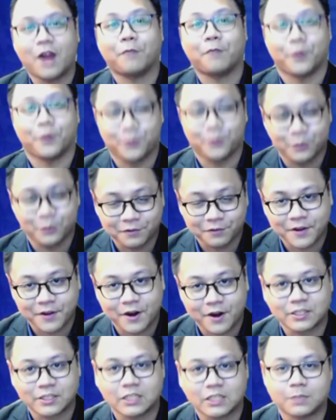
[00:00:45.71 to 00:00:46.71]
for Youth
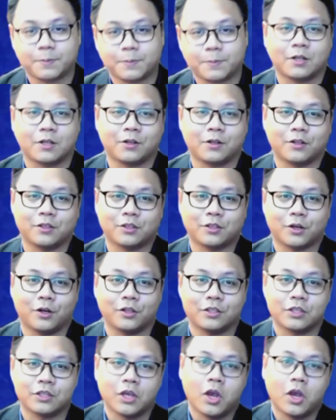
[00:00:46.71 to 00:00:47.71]
Affairs and Special
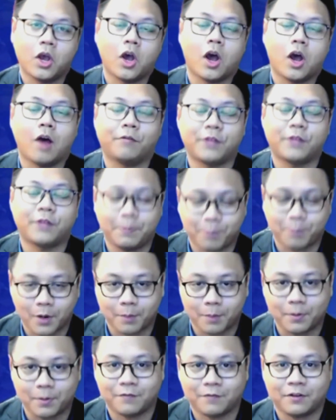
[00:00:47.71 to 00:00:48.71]
Concerns of the
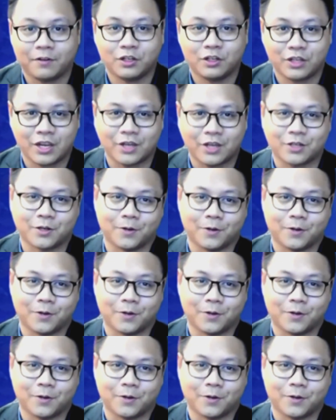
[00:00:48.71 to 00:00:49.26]
Department of Education.